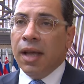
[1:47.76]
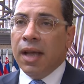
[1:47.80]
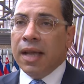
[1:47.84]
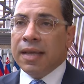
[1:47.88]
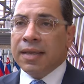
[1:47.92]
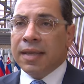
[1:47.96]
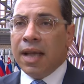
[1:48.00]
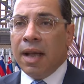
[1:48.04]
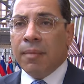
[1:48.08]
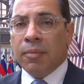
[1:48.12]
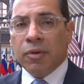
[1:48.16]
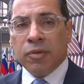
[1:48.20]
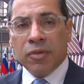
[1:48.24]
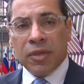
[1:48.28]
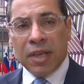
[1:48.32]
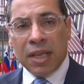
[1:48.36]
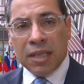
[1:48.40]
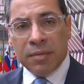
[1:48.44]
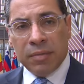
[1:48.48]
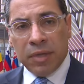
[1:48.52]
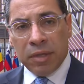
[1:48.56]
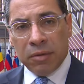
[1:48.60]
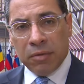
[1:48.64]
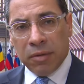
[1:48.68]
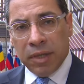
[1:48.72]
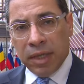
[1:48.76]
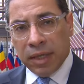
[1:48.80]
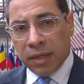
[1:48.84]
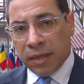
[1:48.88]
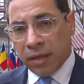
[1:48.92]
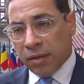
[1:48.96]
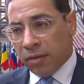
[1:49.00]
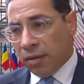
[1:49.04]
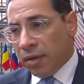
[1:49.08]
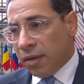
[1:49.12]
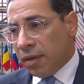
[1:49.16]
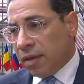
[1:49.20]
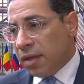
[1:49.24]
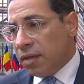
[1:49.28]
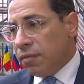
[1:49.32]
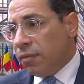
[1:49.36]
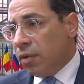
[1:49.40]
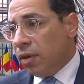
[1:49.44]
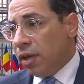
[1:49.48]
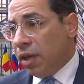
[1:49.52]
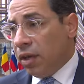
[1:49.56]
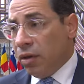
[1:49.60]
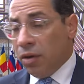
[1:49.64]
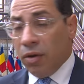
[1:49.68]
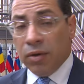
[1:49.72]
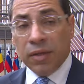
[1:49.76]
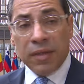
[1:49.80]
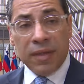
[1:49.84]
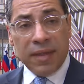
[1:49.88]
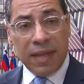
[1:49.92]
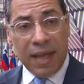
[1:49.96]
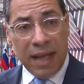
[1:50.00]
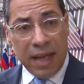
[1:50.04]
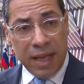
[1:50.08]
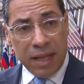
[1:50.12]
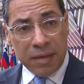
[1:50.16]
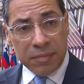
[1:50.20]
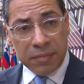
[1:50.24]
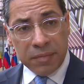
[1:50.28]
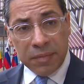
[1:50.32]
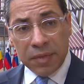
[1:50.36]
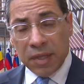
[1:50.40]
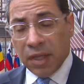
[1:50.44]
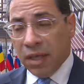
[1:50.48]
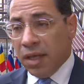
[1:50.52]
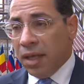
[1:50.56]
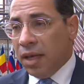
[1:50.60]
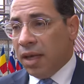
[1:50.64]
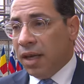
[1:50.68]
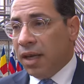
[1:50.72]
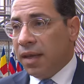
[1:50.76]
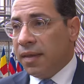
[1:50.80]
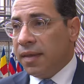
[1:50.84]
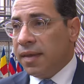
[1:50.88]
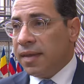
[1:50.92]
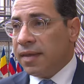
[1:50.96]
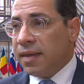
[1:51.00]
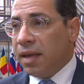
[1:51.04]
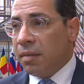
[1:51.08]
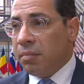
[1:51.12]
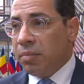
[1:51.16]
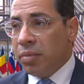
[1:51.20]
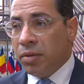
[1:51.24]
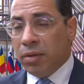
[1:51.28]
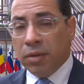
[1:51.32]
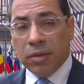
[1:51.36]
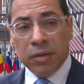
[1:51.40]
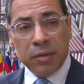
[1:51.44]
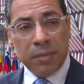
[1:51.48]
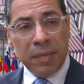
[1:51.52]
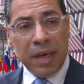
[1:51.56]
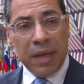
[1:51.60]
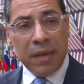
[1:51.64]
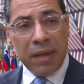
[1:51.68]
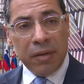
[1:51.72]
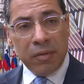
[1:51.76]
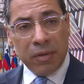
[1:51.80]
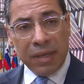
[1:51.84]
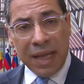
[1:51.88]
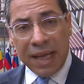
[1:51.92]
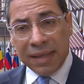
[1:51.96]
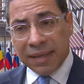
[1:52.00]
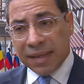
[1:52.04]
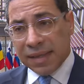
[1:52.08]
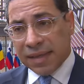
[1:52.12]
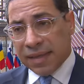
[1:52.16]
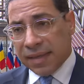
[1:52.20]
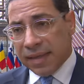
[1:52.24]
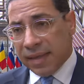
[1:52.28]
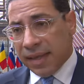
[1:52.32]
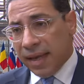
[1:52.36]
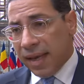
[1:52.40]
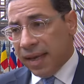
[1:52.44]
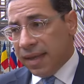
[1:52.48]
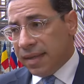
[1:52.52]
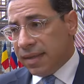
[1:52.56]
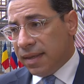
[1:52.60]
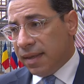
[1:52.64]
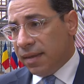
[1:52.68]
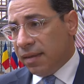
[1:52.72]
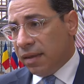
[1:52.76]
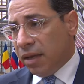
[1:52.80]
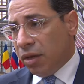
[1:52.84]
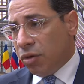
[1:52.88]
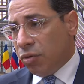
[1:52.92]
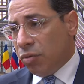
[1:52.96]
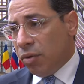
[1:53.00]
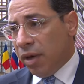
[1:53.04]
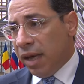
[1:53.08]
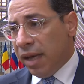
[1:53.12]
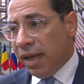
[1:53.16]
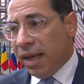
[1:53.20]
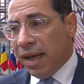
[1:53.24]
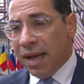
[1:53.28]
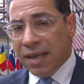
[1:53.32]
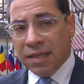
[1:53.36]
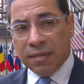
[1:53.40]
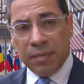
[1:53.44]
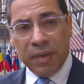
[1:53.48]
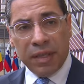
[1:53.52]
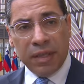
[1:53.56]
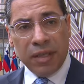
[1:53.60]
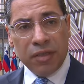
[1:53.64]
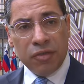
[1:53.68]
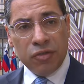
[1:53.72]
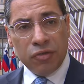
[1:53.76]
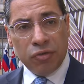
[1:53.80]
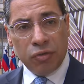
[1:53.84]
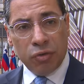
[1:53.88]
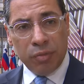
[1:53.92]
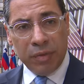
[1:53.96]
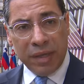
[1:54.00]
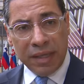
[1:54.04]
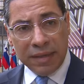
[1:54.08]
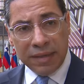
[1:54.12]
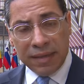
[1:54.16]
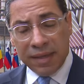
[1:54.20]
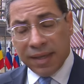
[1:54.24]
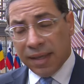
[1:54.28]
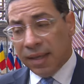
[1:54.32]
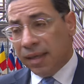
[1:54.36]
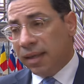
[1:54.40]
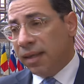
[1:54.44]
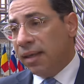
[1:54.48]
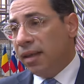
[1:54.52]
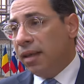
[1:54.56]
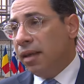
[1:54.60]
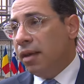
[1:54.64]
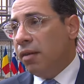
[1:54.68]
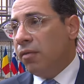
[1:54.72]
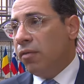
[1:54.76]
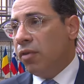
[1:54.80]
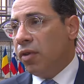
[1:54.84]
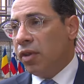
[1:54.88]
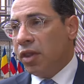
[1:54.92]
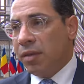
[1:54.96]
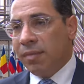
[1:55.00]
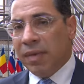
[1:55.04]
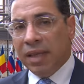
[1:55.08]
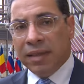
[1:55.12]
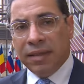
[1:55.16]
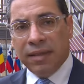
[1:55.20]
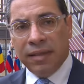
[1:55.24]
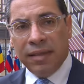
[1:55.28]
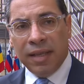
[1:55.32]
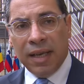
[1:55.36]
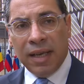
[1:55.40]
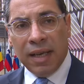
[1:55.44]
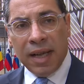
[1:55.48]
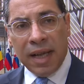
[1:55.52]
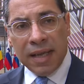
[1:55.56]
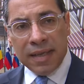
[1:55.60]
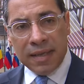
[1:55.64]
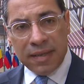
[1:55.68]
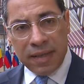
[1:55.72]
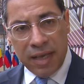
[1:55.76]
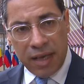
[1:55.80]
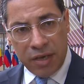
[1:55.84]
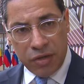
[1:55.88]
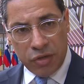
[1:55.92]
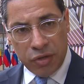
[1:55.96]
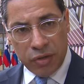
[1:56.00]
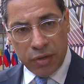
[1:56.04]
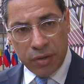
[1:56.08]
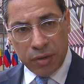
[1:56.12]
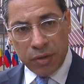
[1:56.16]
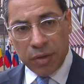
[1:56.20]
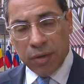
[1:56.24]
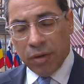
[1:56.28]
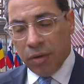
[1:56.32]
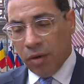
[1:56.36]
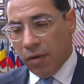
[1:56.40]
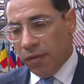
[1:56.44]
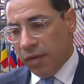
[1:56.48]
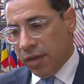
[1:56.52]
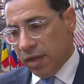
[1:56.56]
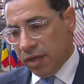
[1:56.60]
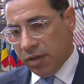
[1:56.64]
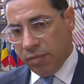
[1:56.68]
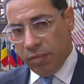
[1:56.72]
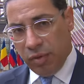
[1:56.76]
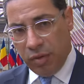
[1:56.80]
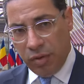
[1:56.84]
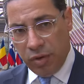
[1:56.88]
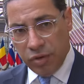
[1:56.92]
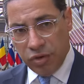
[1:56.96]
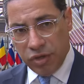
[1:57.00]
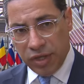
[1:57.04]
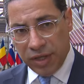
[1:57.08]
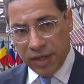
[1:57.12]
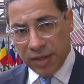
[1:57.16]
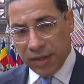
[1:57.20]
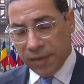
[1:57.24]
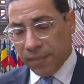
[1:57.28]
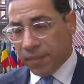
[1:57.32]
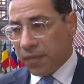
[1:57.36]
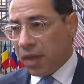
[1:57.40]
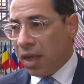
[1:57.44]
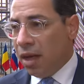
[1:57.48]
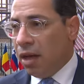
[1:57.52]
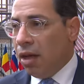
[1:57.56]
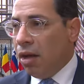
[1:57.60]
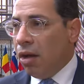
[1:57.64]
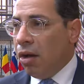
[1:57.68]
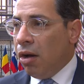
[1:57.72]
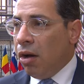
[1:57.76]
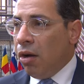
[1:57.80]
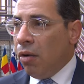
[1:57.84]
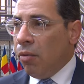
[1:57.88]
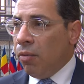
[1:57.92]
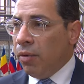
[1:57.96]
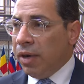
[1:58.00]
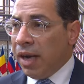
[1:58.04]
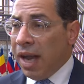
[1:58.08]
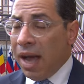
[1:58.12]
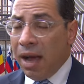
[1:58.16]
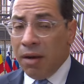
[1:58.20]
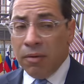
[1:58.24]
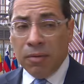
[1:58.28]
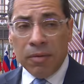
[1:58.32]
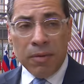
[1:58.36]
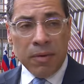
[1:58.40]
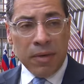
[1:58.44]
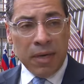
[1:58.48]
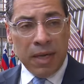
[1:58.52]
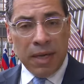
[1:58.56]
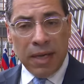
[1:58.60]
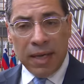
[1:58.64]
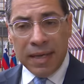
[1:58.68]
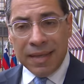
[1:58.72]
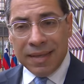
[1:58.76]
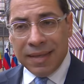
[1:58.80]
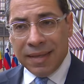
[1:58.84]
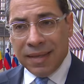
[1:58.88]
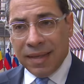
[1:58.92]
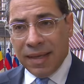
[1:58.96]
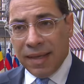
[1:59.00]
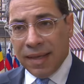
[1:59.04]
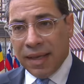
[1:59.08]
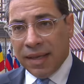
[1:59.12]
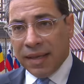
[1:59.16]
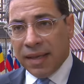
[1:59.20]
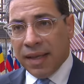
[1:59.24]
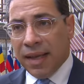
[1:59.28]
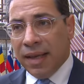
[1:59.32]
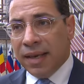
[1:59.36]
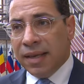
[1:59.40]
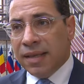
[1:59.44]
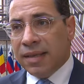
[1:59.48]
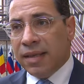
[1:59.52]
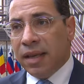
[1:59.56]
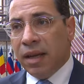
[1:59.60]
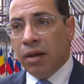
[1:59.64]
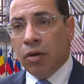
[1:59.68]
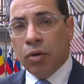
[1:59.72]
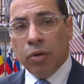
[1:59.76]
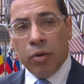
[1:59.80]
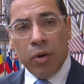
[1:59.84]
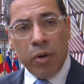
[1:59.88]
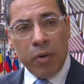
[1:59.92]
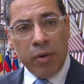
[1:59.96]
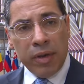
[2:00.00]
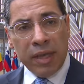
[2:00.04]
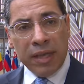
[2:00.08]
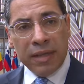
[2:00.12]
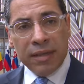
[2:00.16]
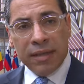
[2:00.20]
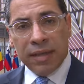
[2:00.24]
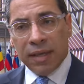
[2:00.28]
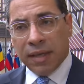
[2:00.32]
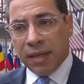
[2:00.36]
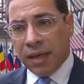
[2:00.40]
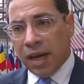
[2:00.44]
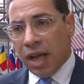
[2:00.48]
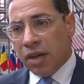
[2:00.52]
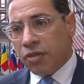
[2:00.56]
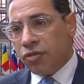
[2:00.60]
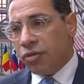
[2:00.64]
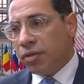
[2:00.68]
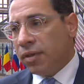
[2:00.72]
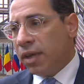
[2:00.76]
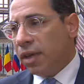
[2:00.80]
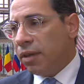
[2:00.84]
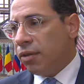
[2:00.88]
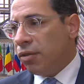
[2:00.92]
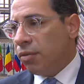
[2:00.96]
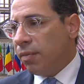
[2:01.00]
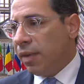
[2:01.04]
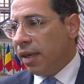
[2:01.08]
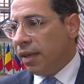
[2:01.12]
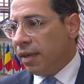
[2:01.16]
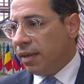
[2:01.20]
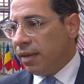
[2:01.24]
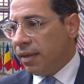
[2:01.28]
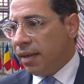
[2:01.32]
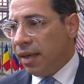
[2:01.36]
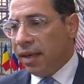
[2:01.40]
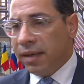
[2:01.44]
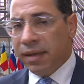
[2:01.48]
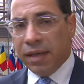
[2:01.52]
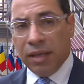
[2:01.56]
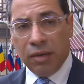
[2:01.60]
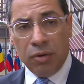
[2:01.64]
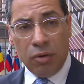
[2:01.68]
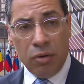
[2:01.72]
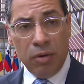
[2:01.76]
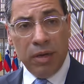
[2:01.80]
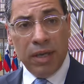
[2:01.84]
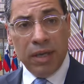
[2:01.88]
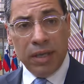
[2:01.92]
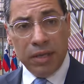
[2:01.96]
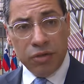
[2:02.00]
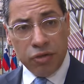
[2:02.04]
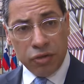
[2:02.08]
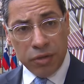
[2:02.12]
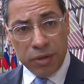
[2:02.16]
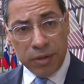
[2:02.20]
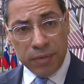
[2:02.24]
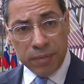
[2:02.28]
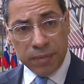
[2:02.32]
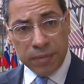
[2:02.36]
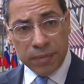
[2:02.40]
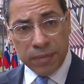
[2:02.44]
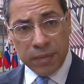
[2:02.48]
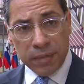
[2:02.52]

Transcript: Cyprus has been working on this for a long time, and the support by the United States and the UAE has been instrumental for the materialization of this project. We now see that there is a growing international humanitarian coalition,